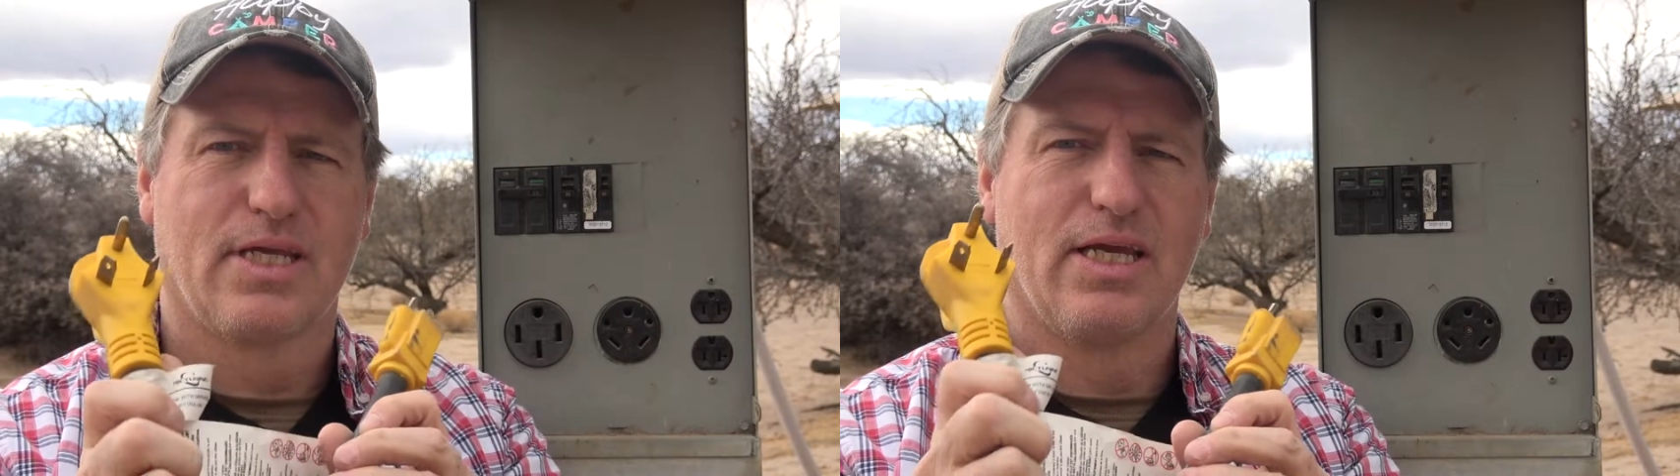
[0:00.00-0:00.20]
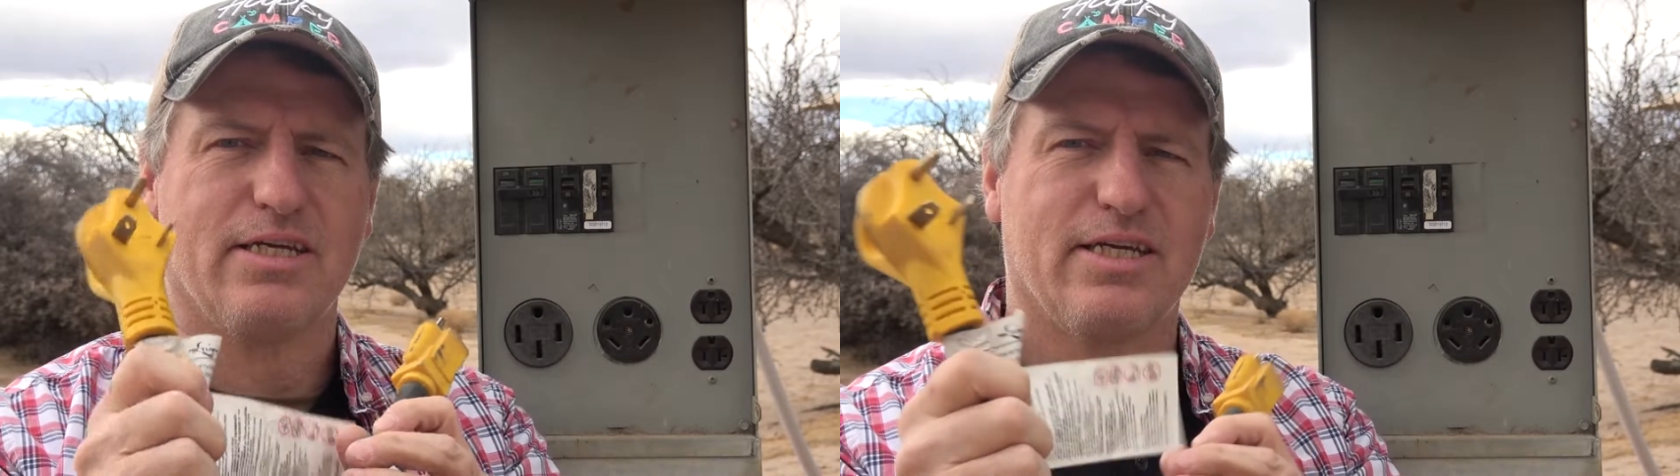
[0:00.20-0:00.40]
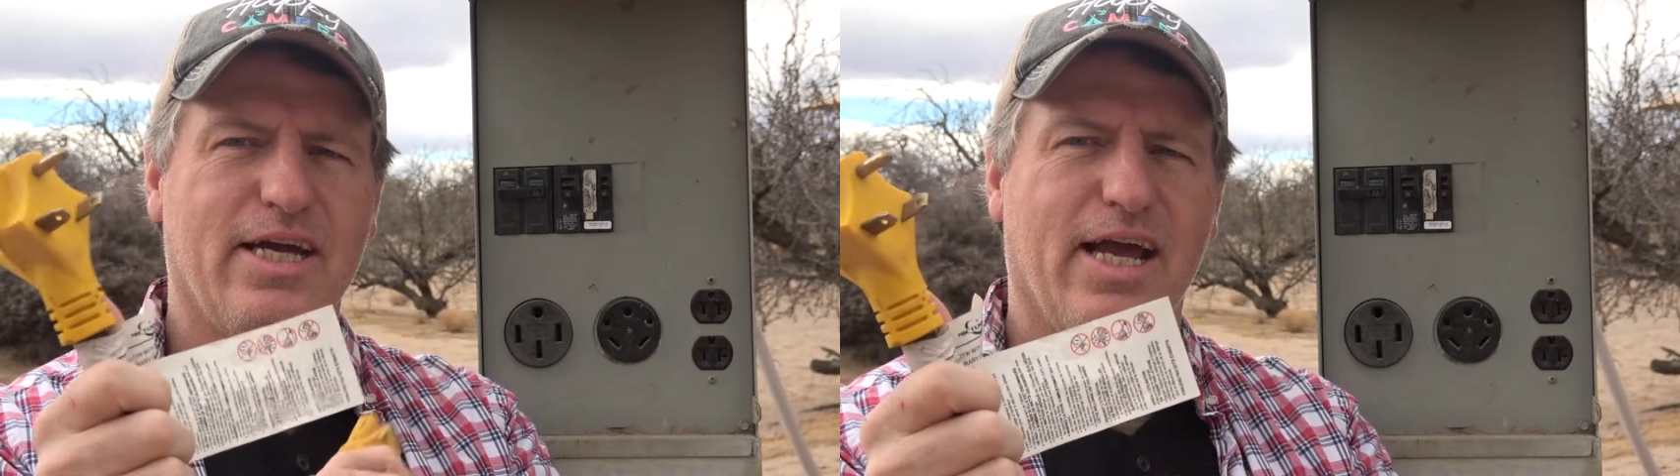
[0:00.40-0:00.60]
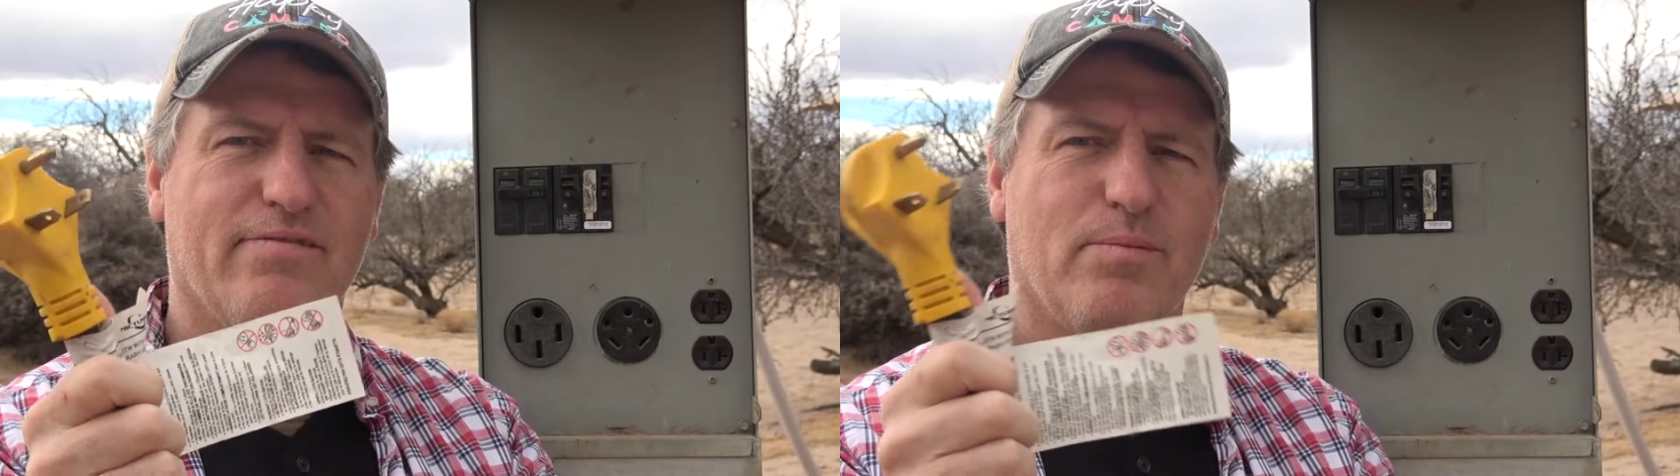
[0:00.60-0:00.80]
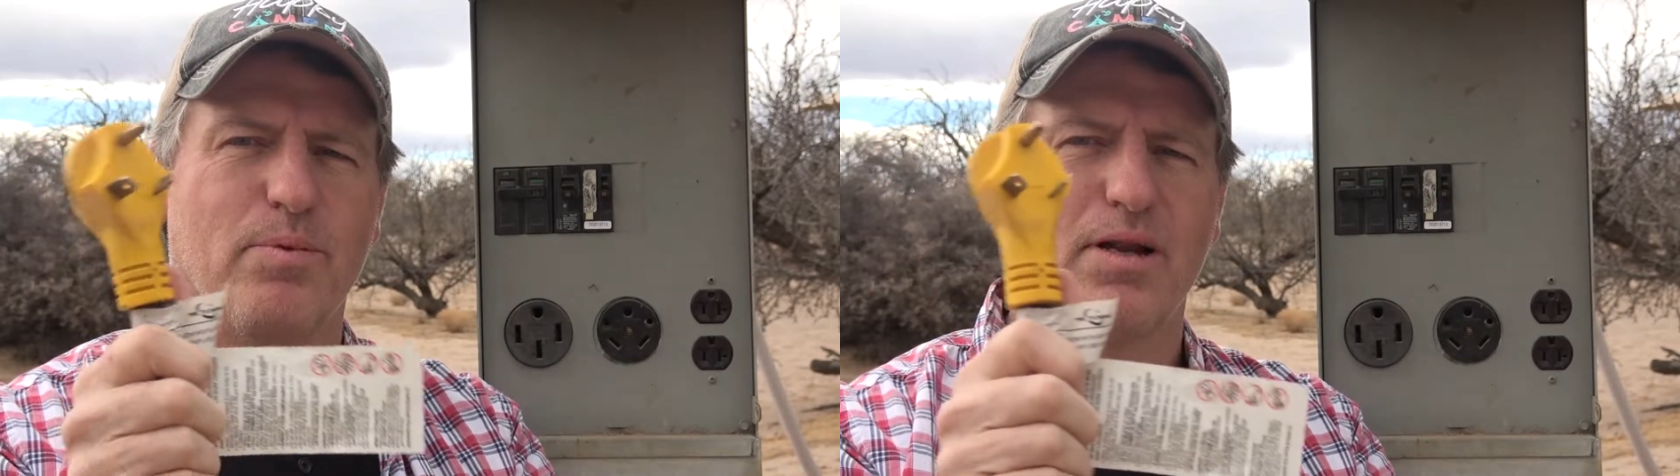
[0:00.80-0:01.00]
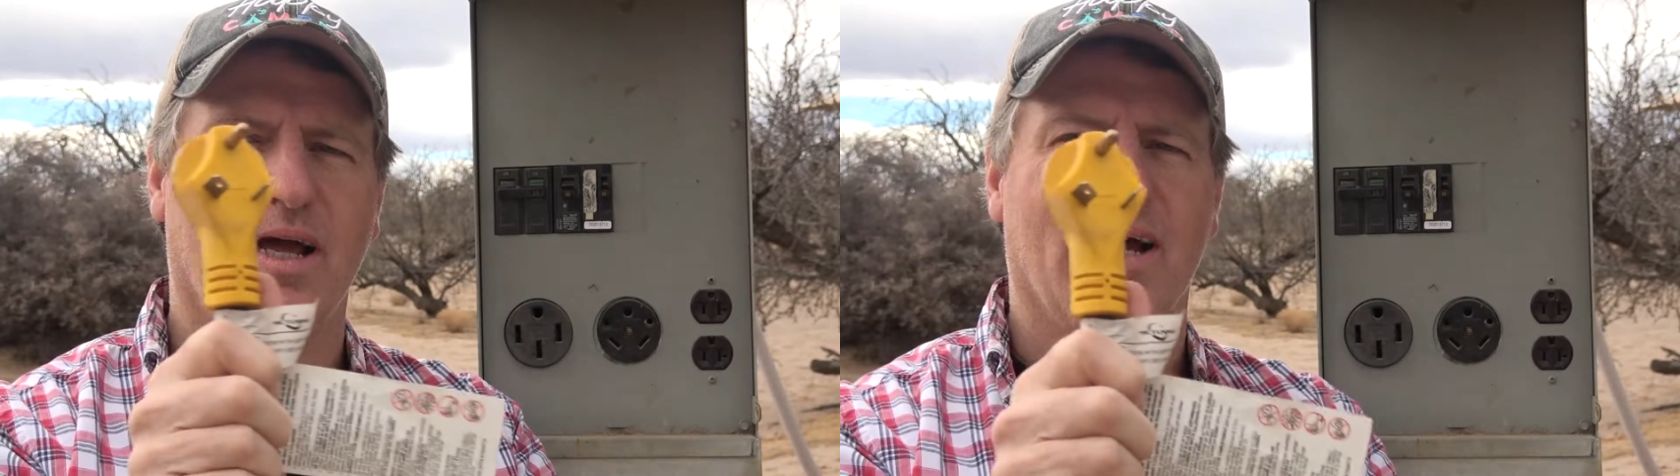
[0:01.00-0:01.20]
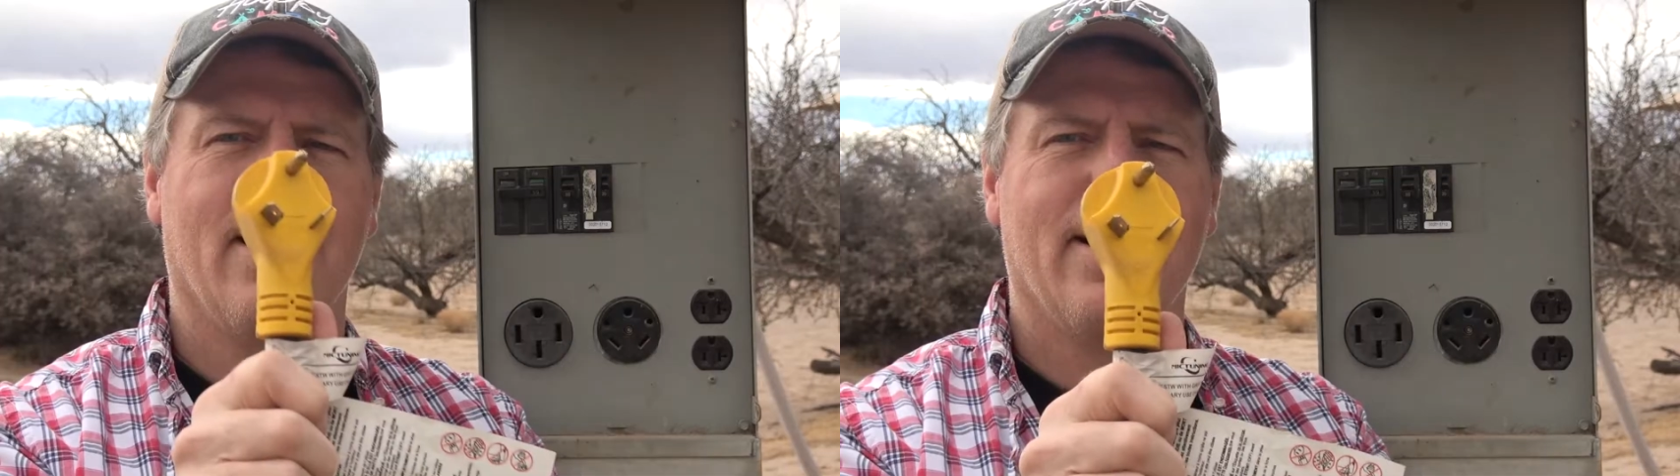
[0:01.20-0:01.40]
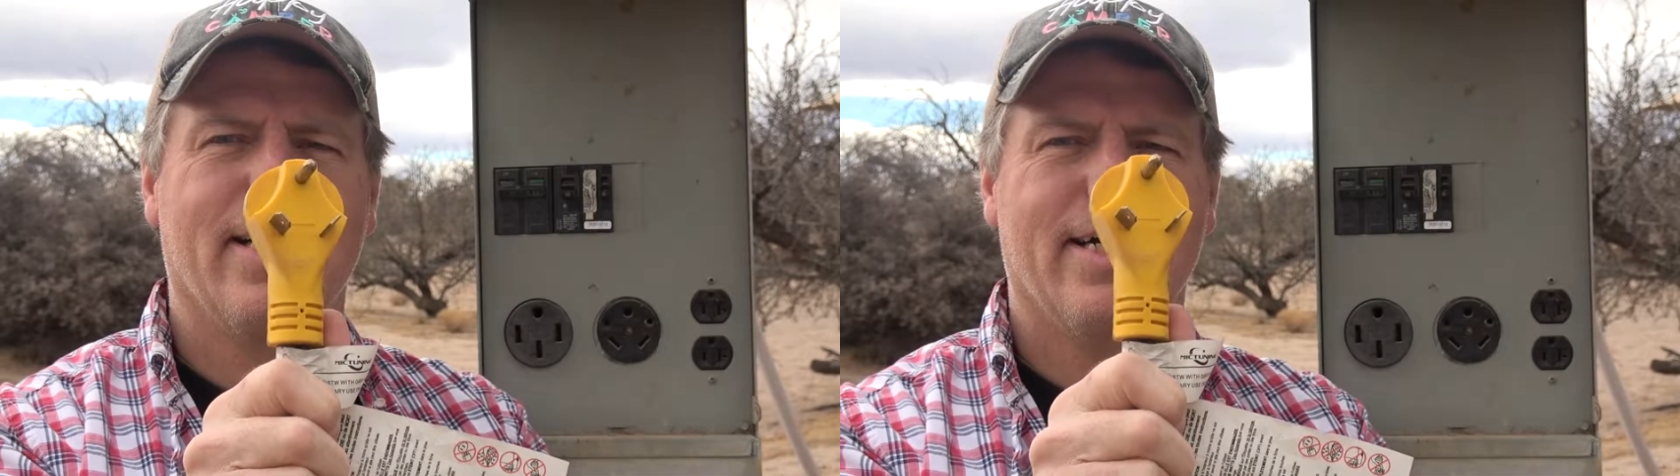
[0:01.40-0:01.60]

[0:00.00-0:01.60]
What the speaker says: is I have a plug